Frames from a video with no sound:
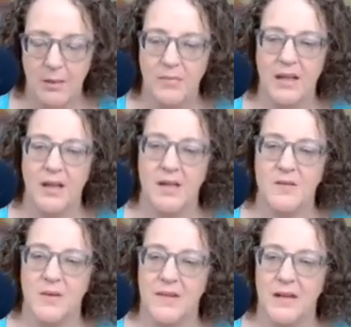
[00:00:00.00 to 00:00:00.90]

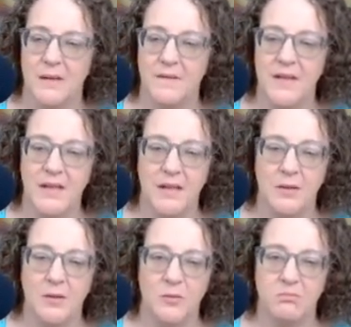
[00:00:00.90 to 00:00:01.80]
Because with an infinity
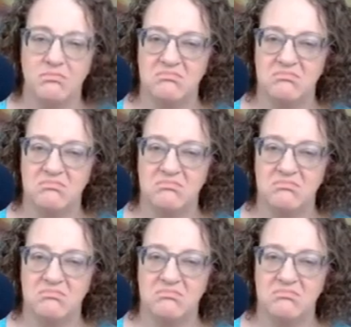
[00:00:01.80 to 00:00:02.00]
loop,